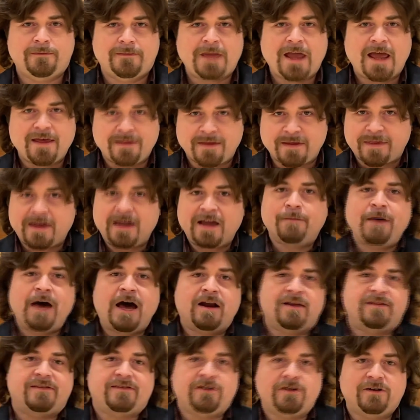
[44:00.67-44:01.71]
The thing about
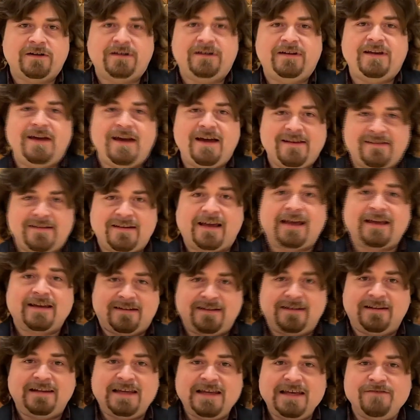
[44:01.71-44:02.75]
uncertainty is it
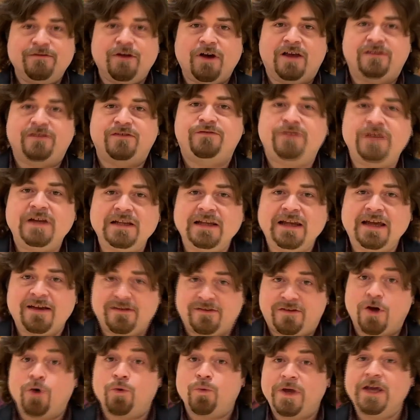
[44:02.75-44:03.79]
can leave us feeling as
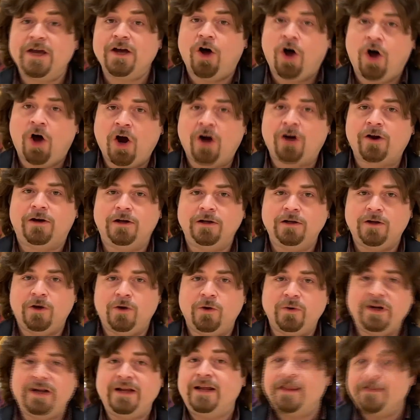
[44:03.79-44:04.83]
though we are
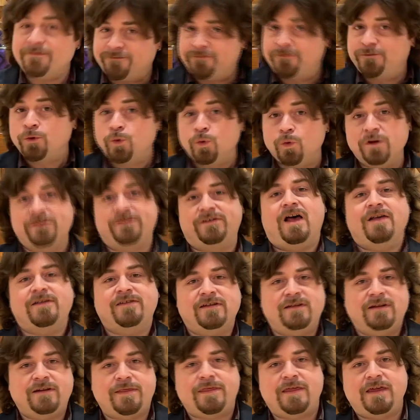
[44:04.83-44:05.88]
alone, and it fools us
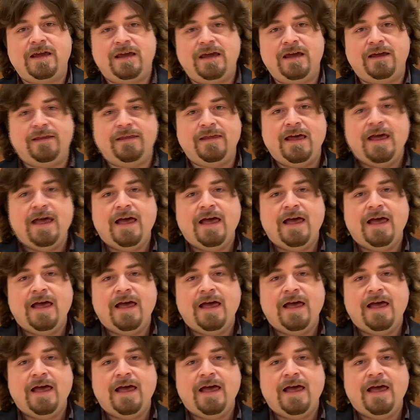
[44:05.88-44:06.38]
into thinking